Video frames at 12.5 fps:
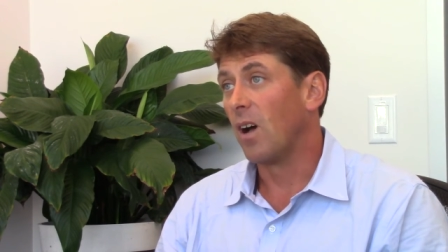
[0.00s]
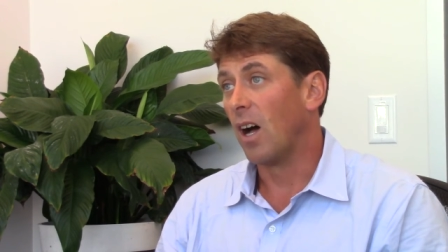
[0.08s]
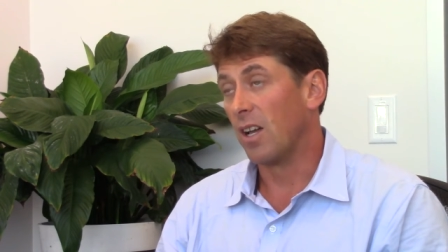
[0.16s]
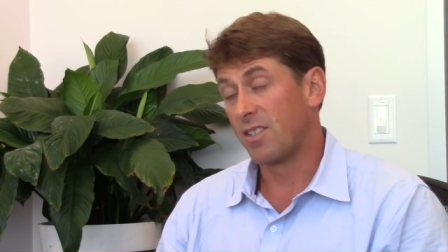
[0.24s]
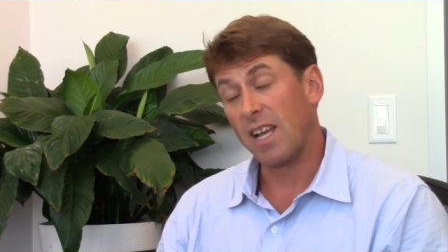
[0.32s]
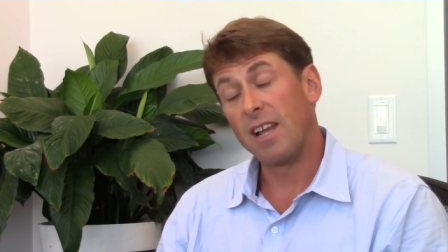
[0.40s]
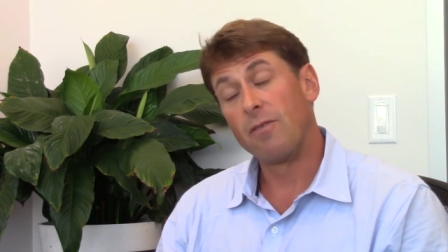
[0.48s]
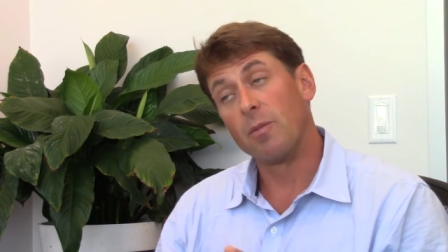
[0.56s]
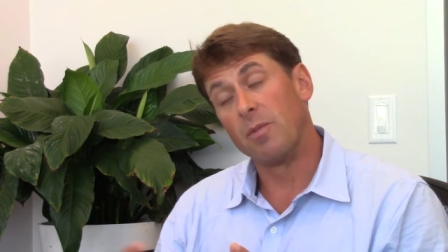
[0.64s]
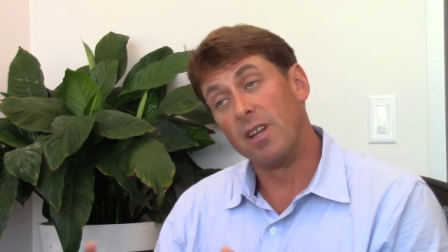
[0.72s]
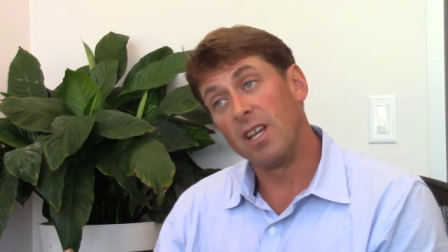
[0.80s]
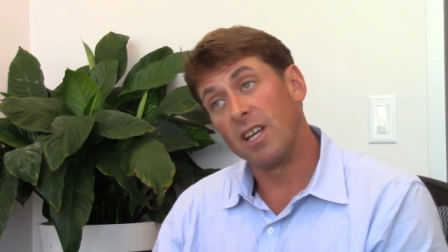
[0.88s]
aside
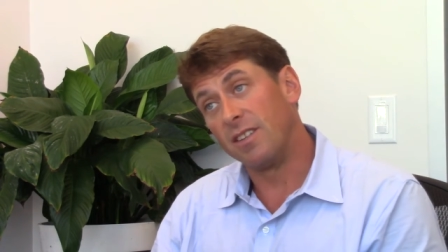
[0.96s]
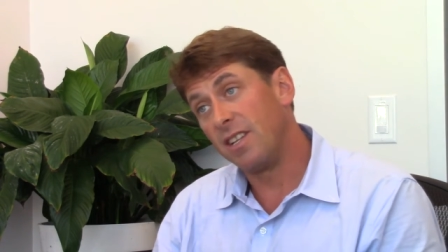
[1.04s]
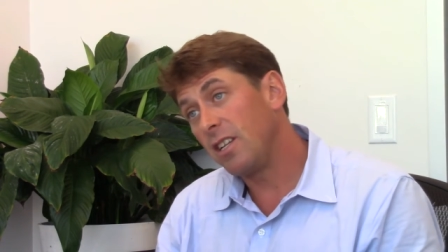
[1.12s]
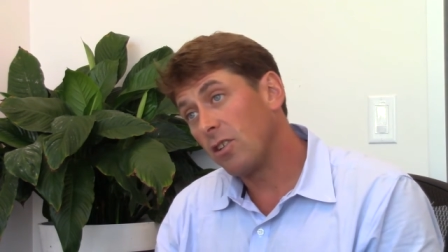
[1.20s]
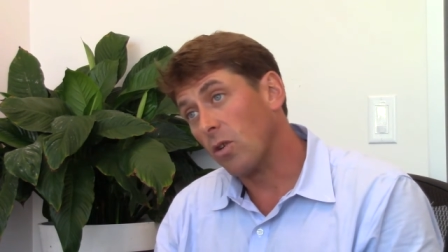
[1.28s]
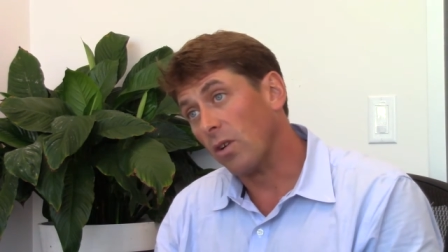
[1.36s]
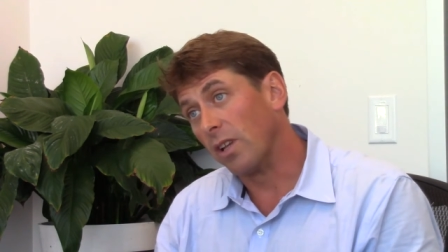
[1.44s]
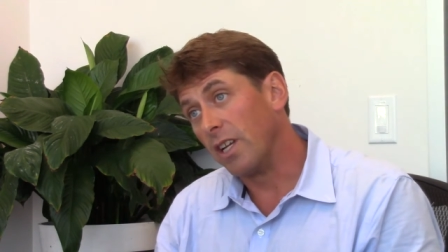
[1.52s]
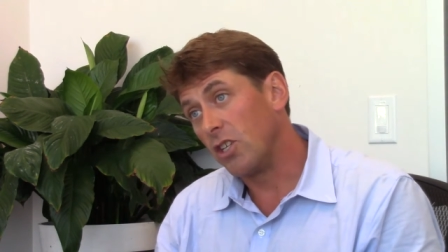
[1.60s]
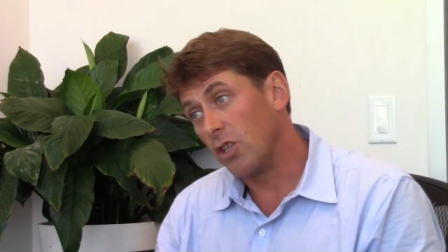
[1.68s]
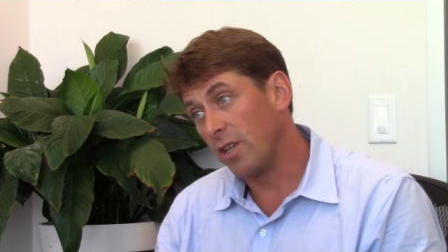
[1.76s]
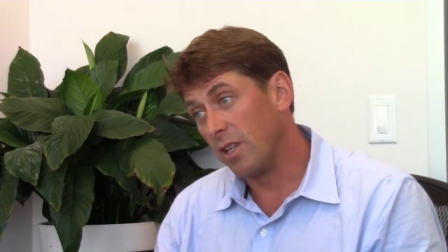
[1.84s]
from the nicotine
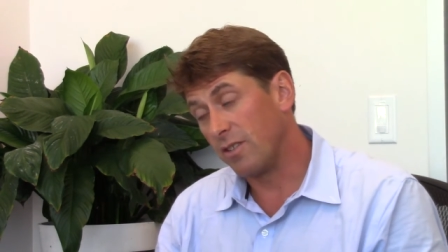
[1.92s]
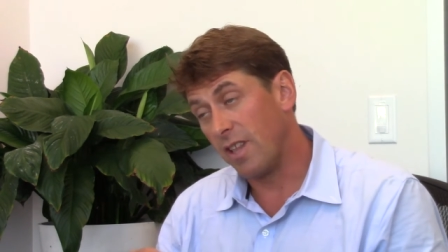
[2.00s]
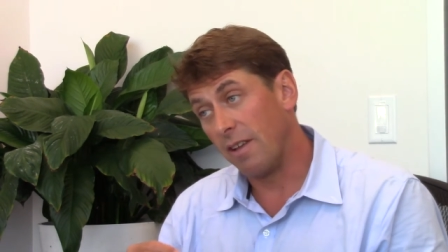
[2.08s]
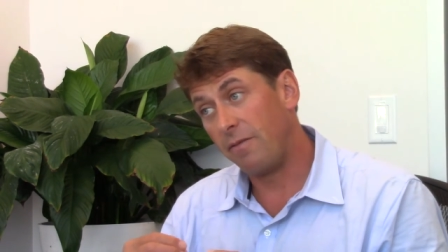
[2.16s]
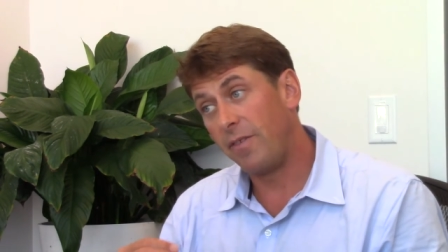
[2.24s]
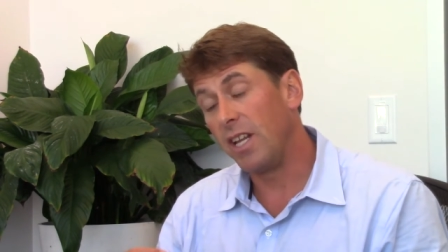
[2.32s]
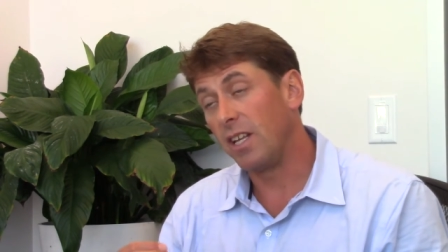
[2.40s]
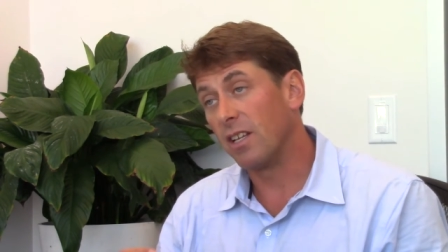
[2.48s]
correlation, is that feeding